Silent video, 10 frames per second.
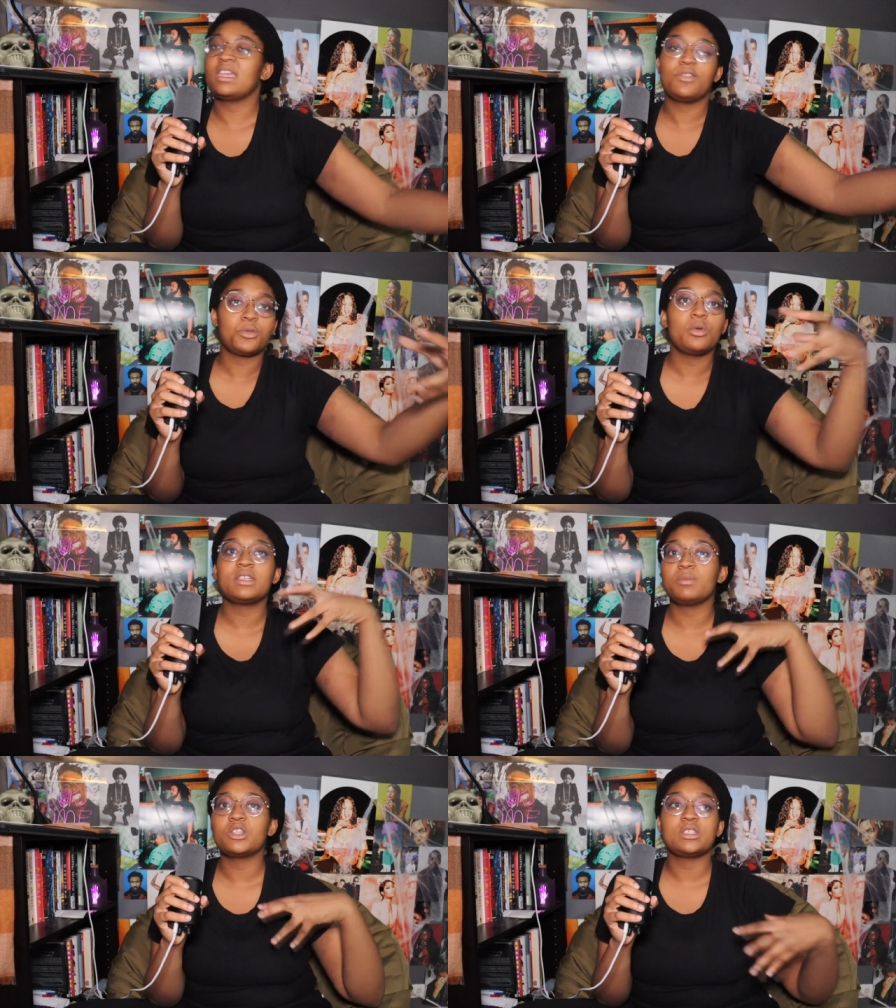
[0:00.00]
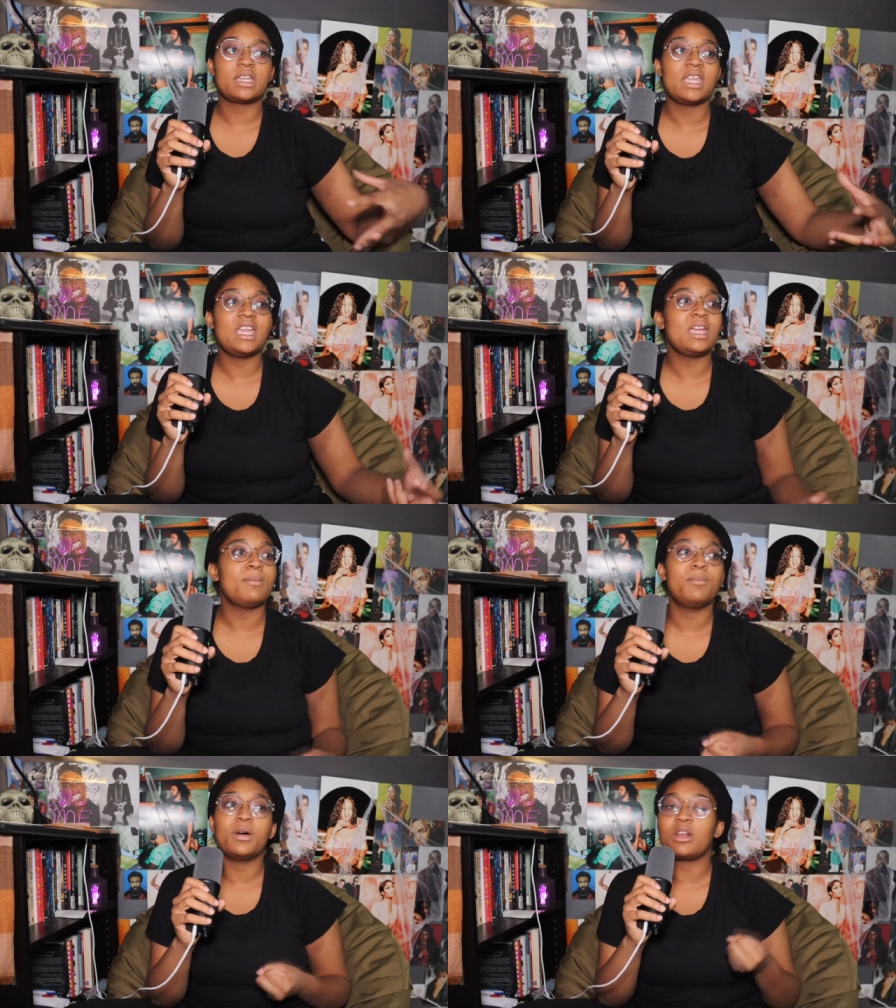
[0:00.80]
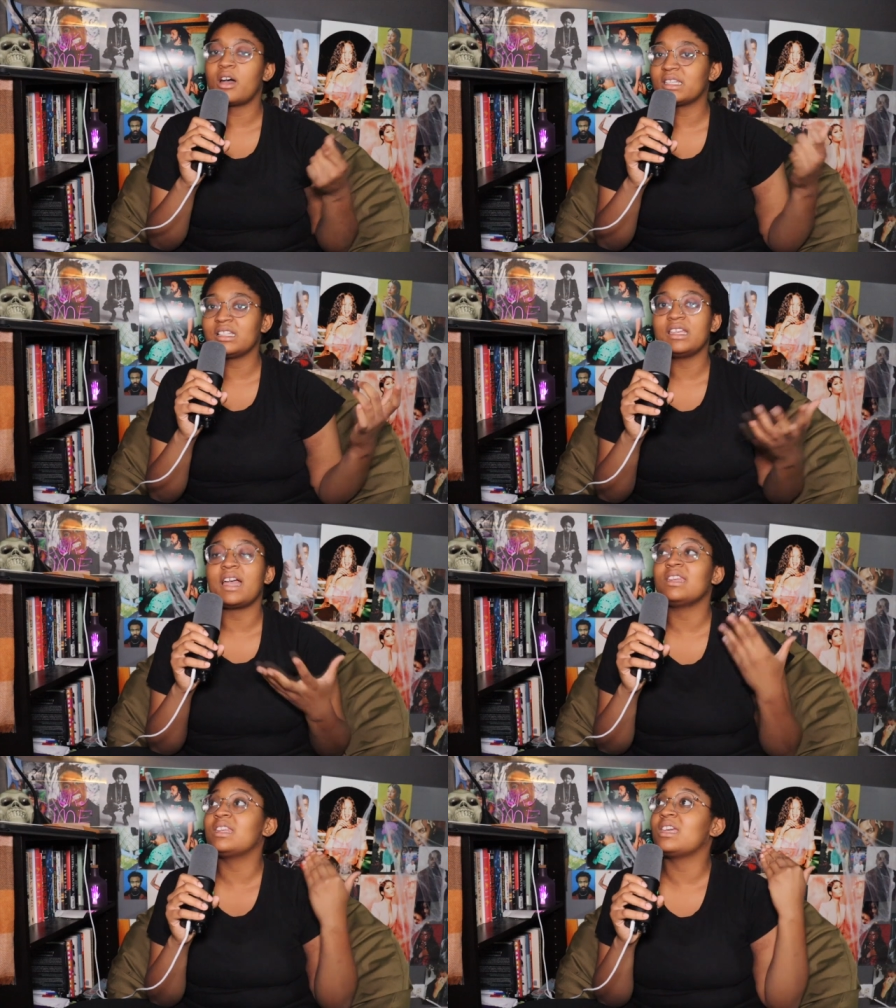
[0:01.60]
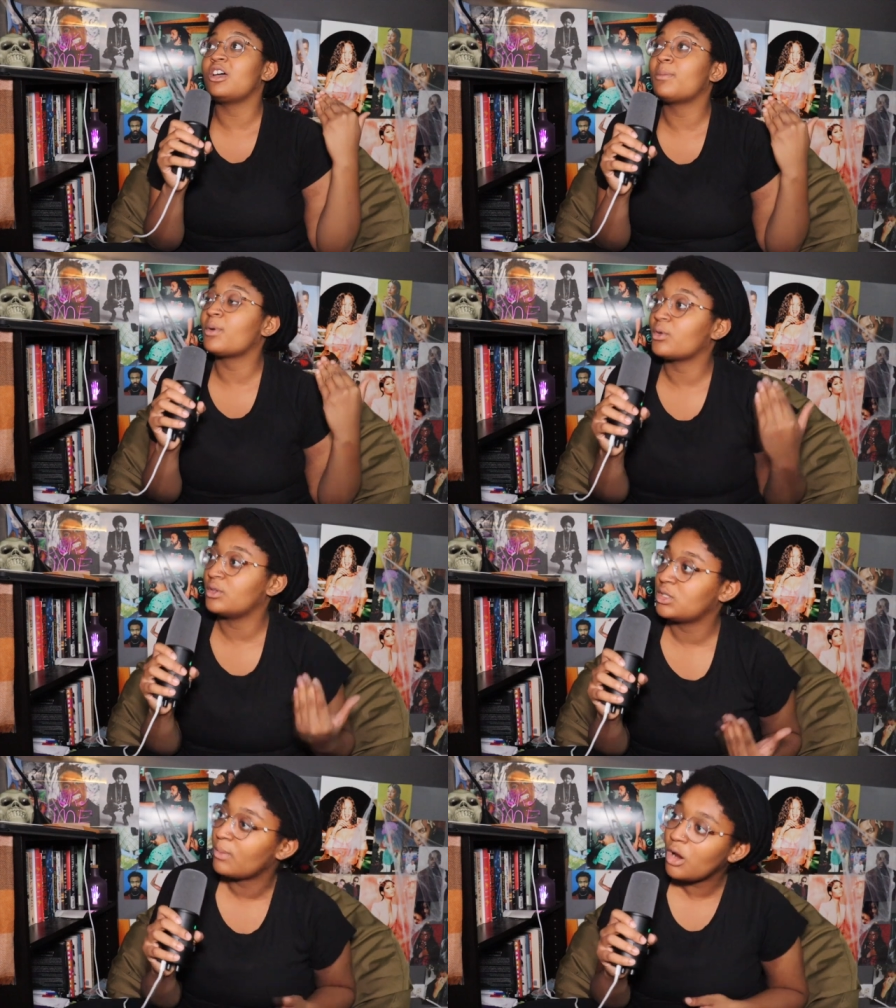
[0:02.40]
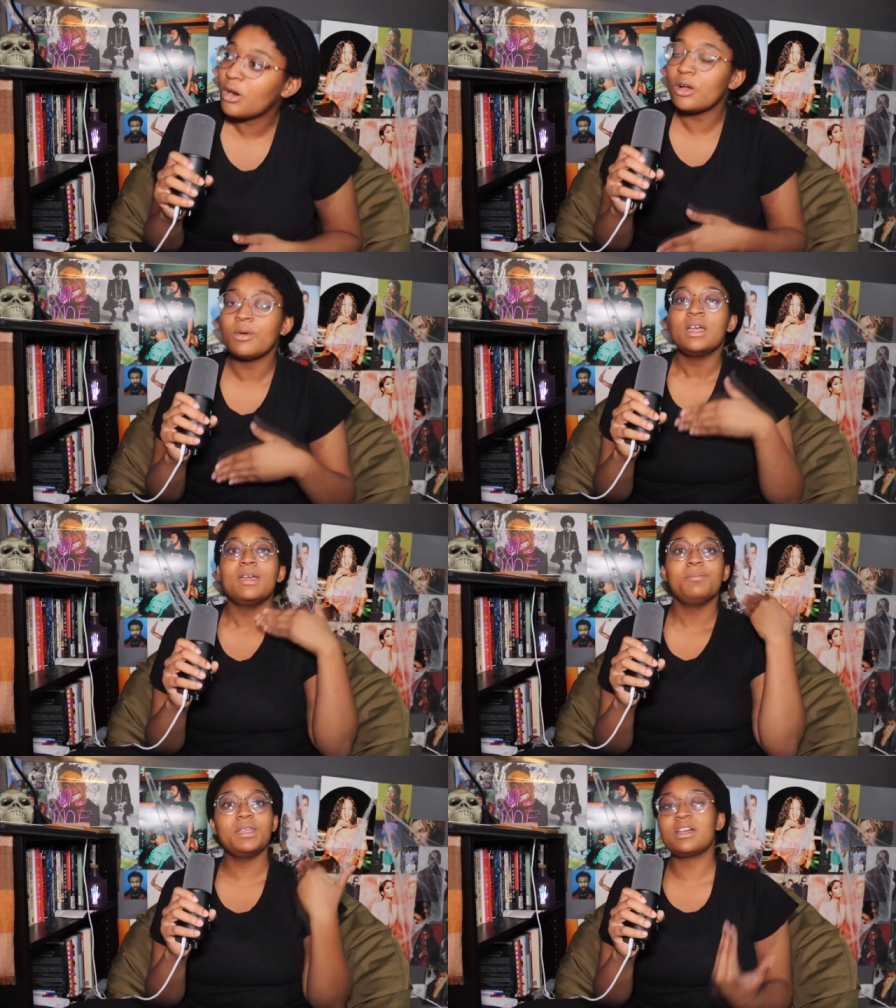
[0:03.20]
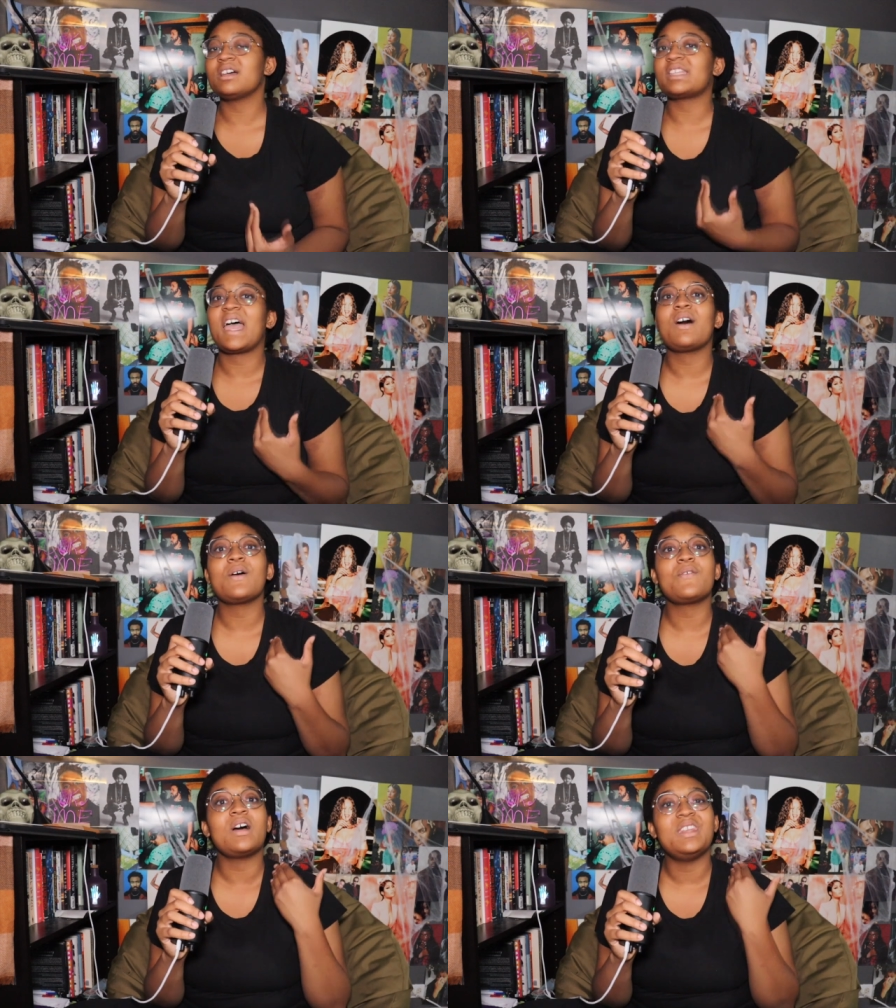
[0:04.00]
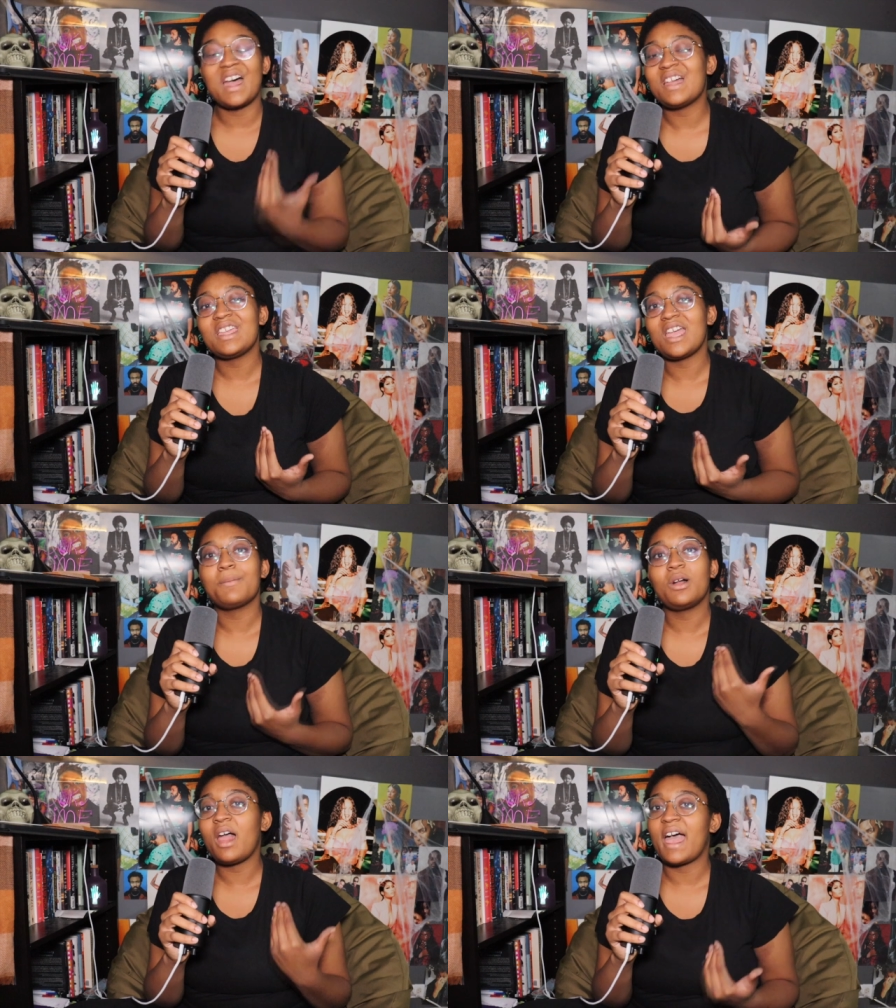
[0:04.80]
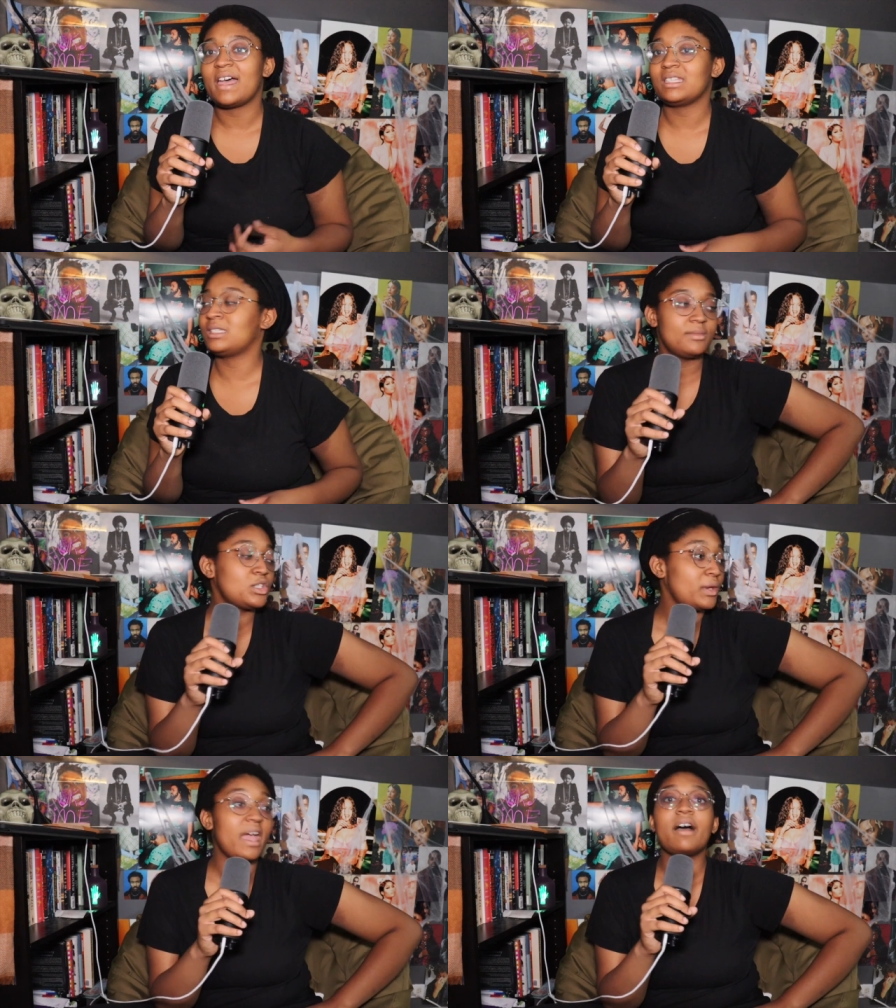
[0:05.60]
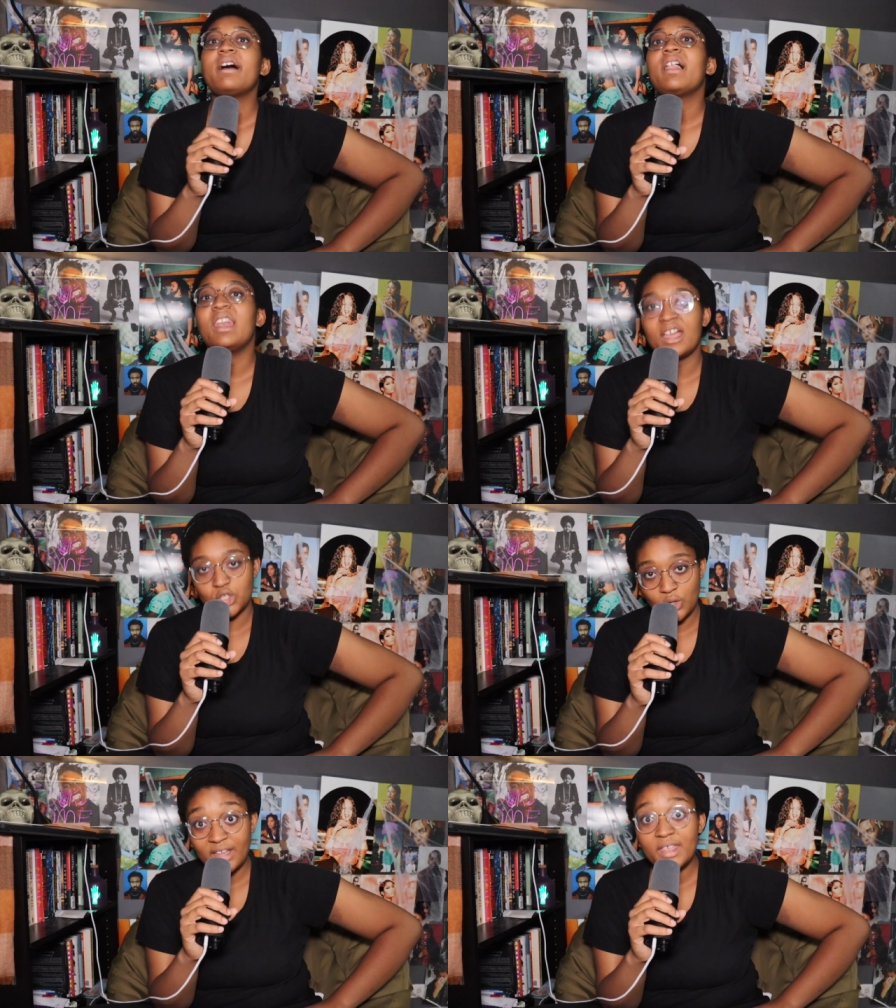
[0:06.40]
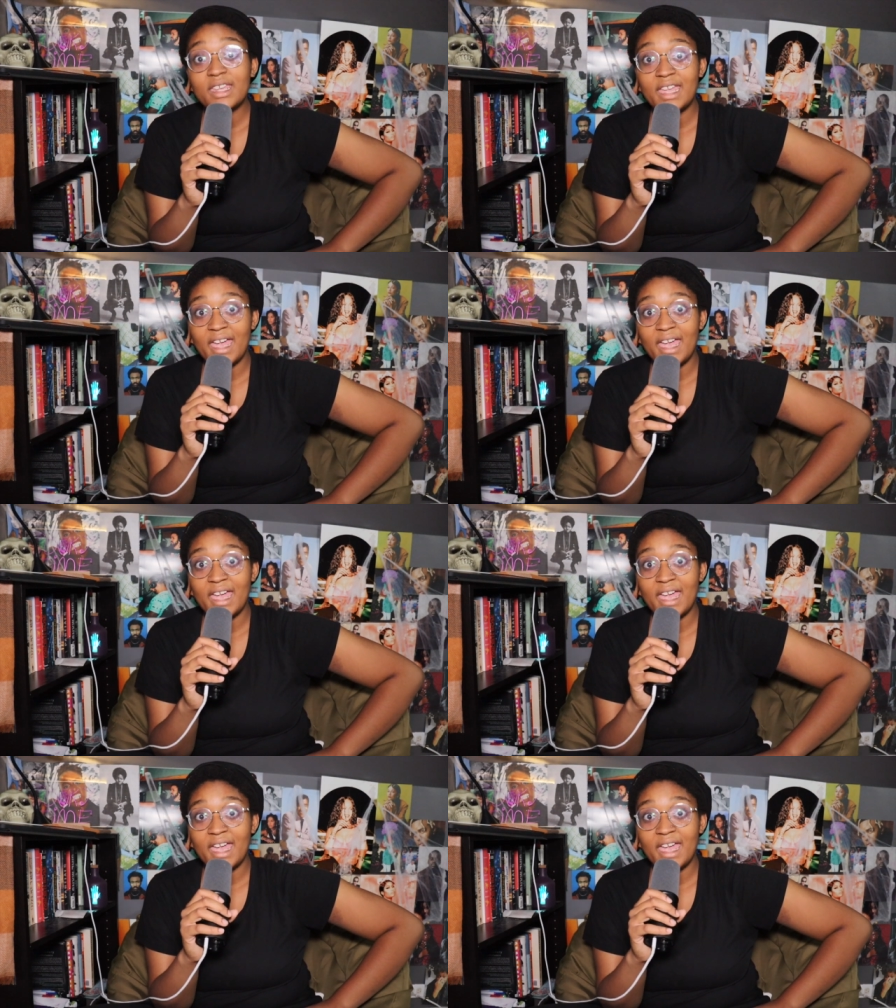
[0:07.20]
get through as much as I can. But honestly, I need to get up early tomorrow because I have a 9 a.m. class. So yeah, let's try that